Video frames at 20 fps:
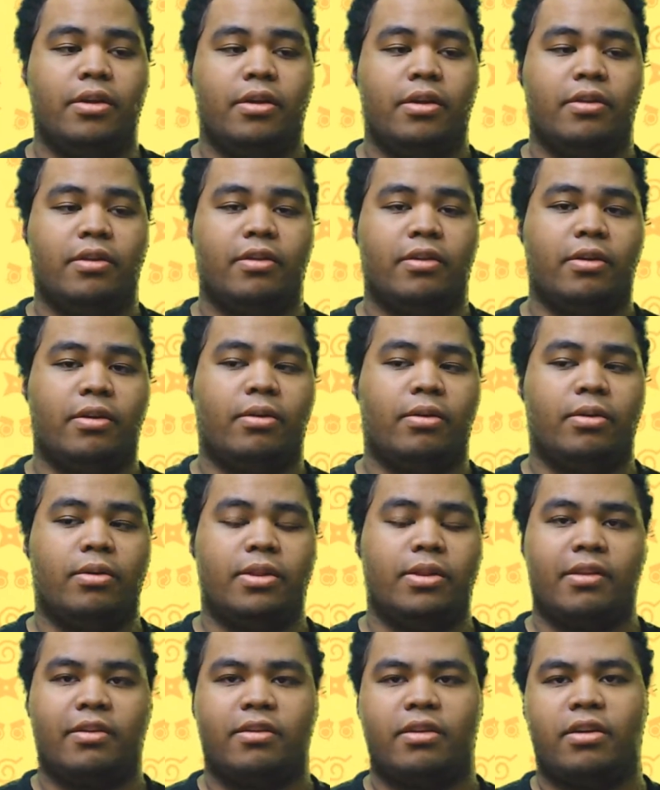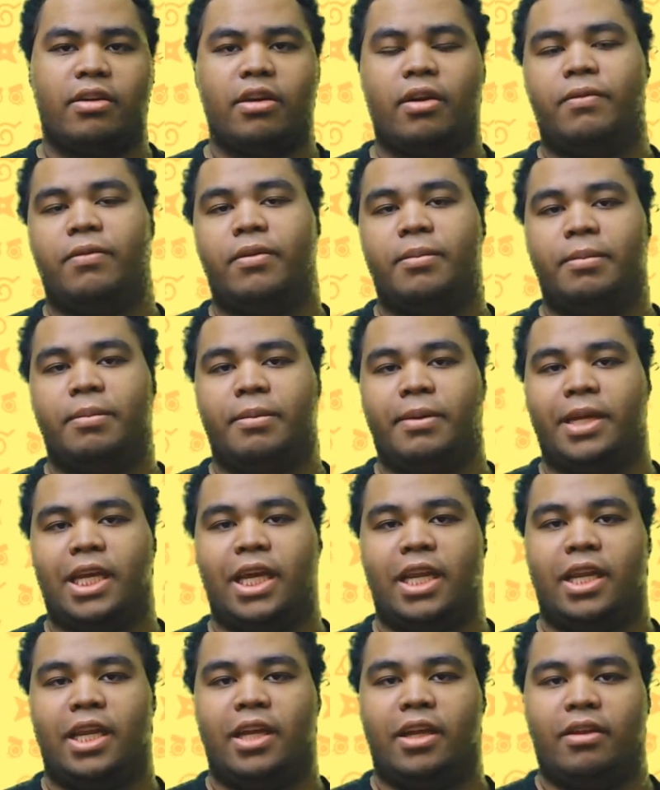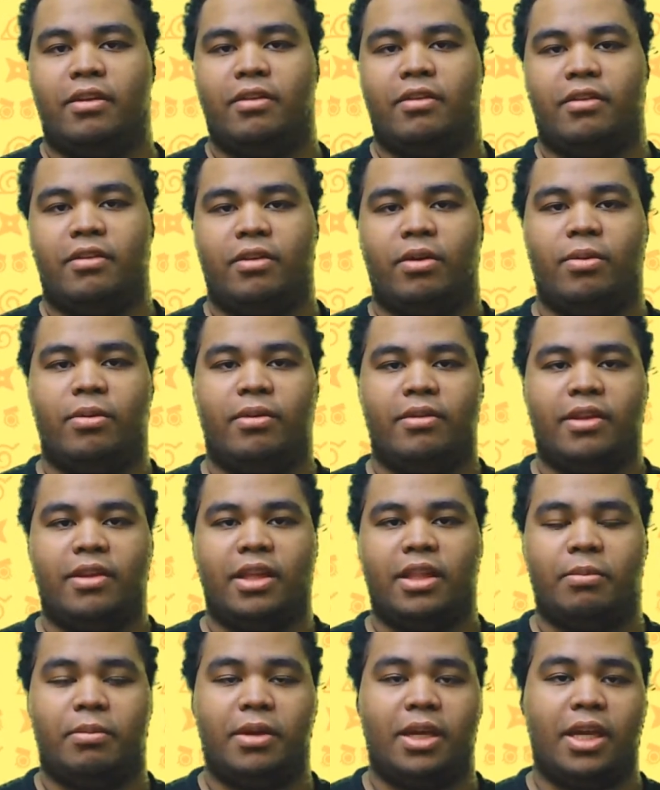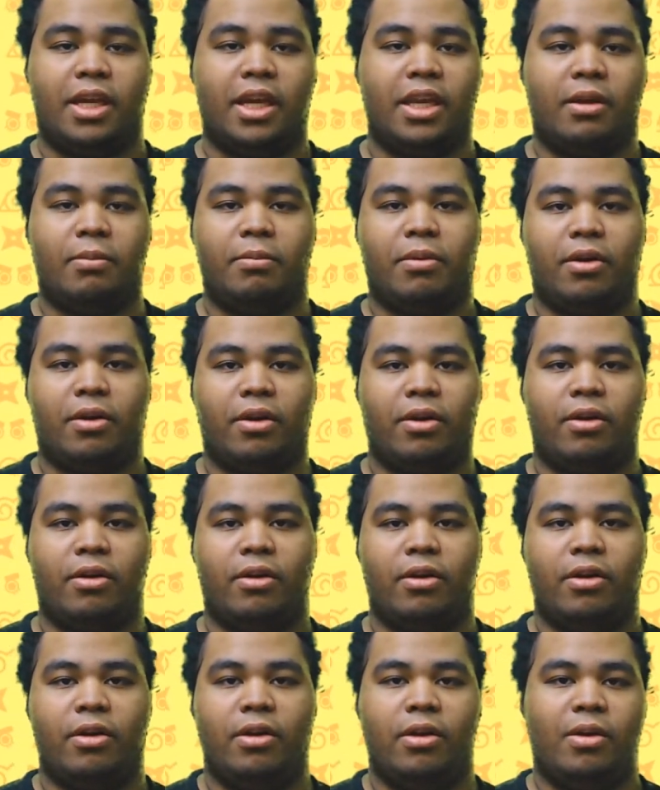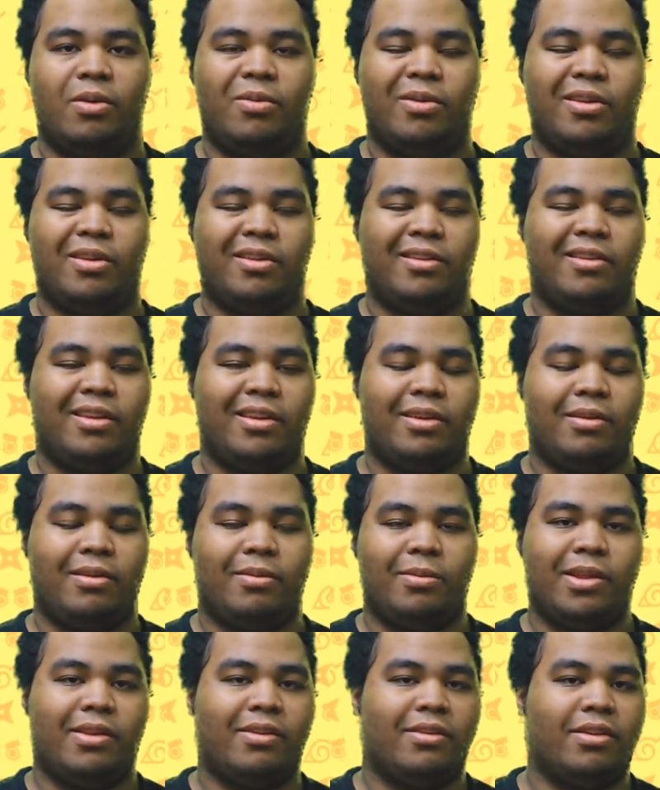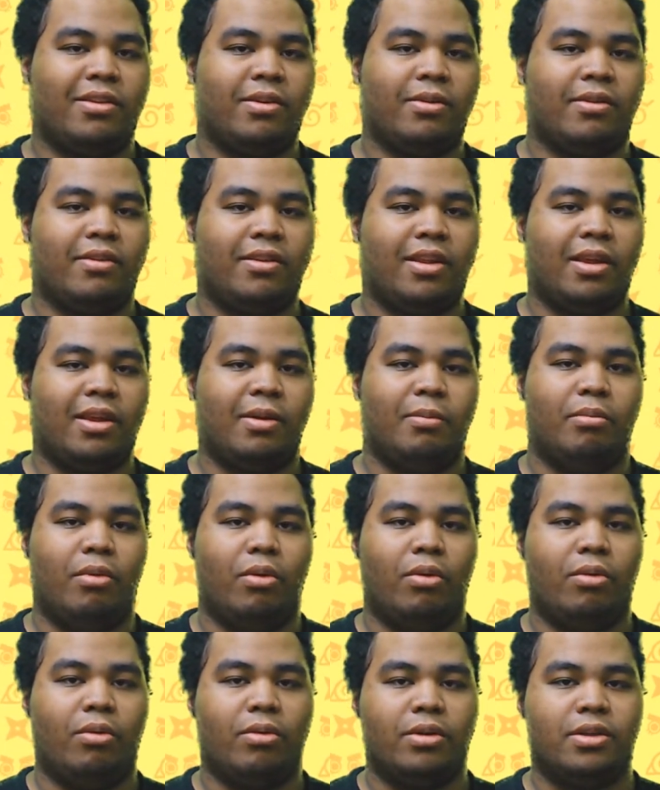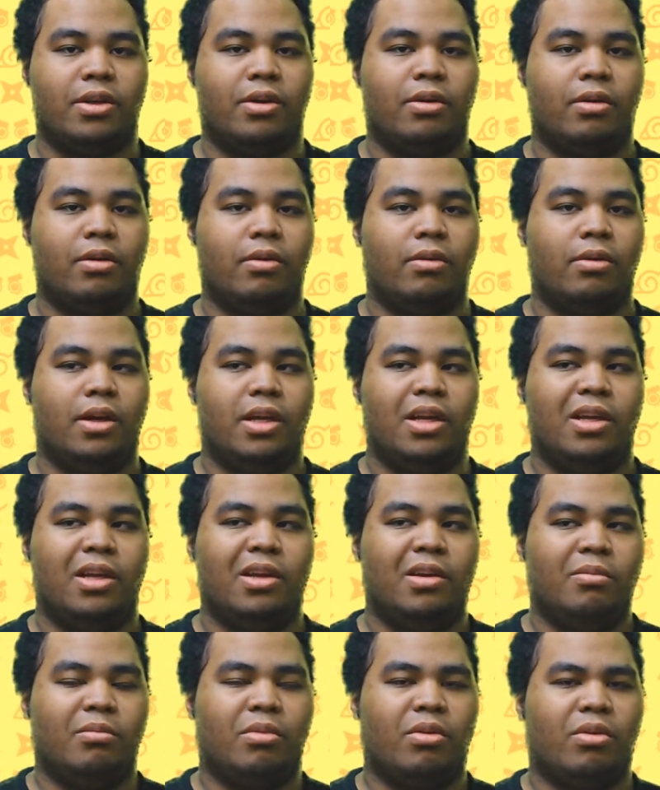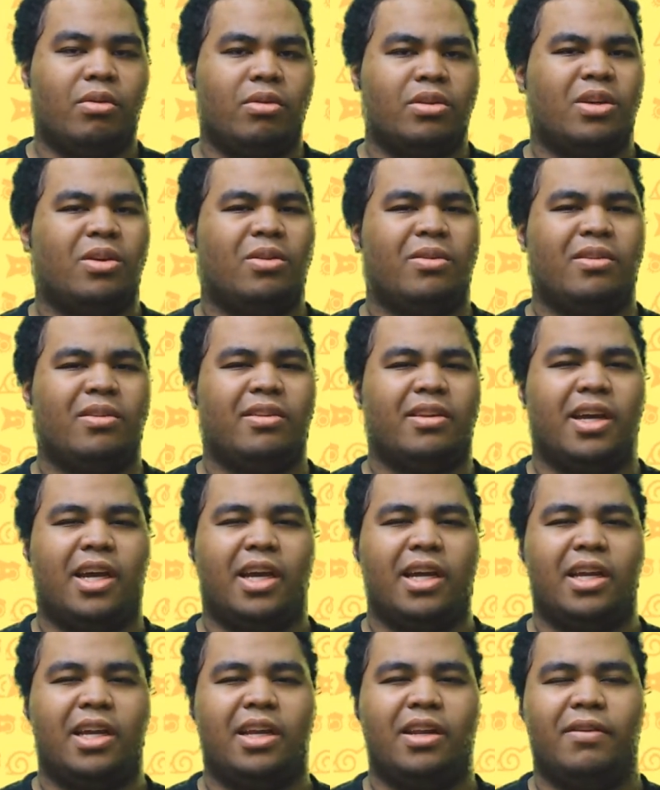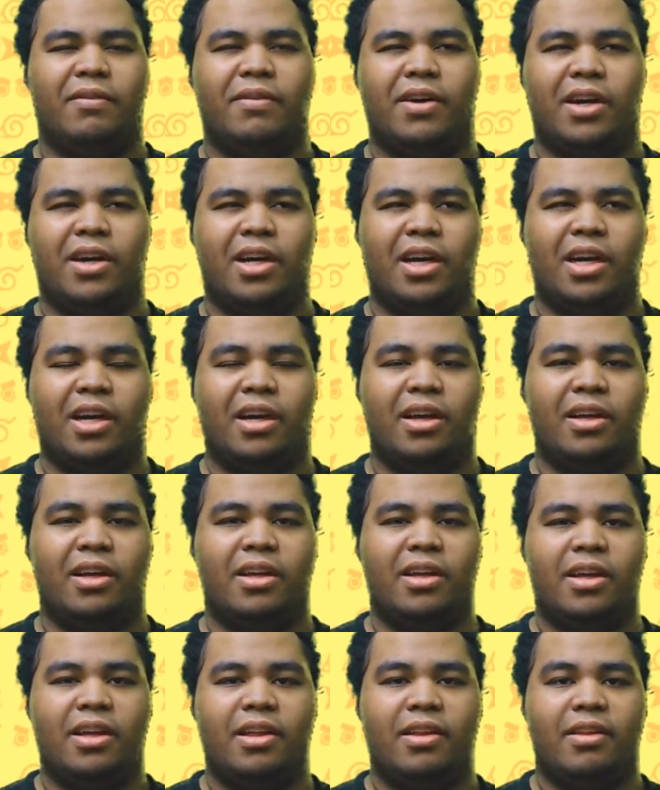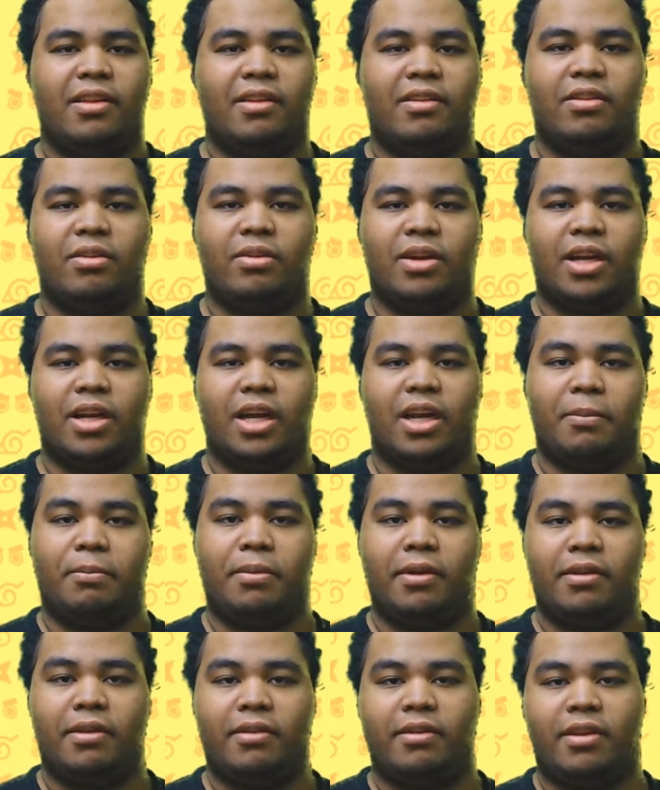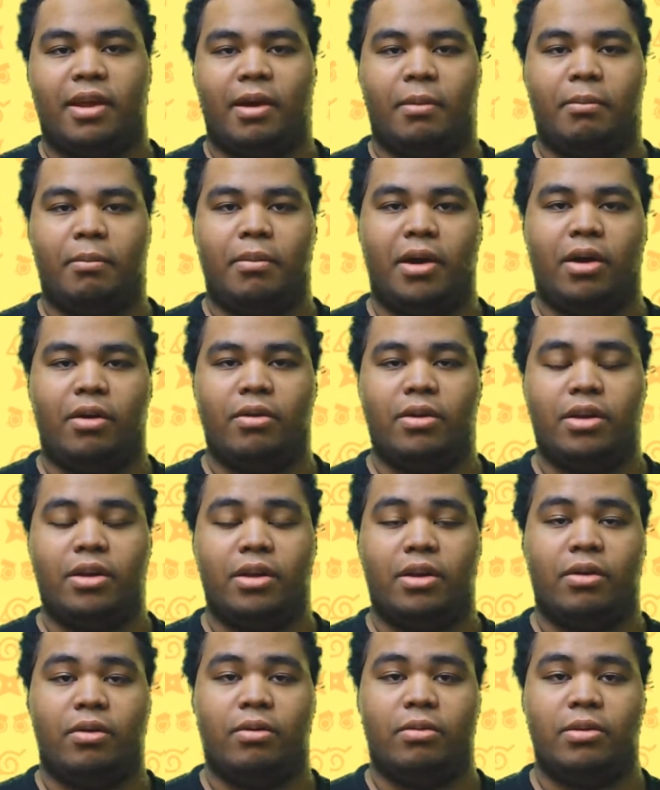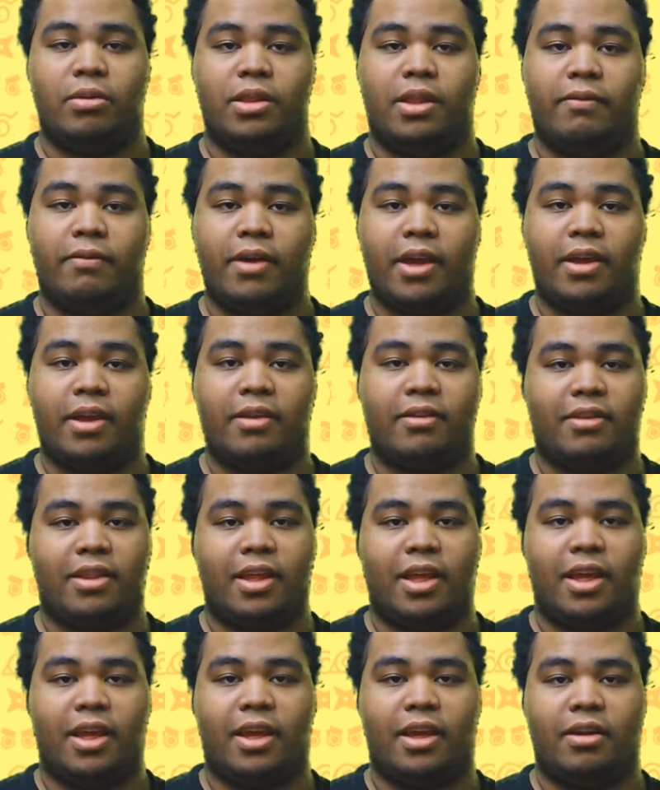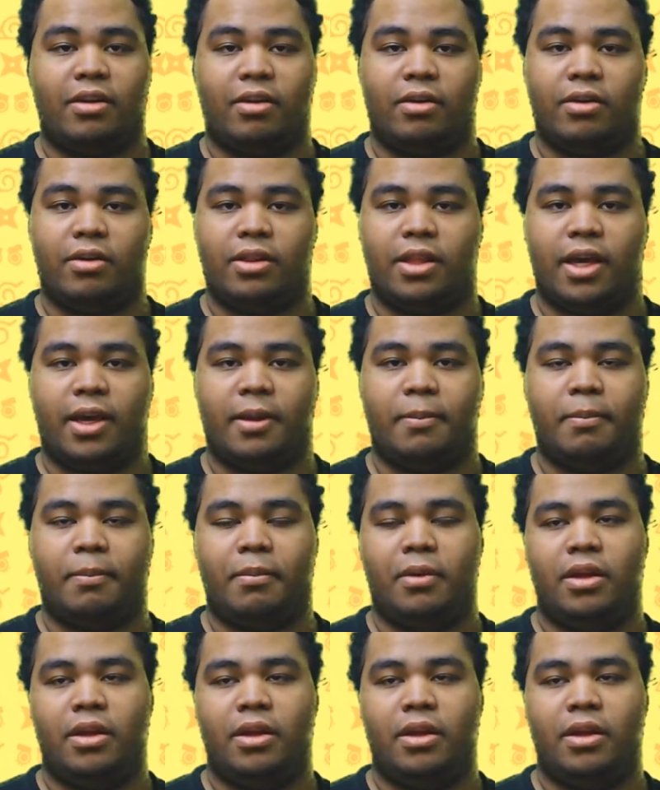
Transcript: So let's start out from the beginning. So inside the beginning part, we still see Boruto. Boruto is kind of still kind of pissy about the vase thing and all that.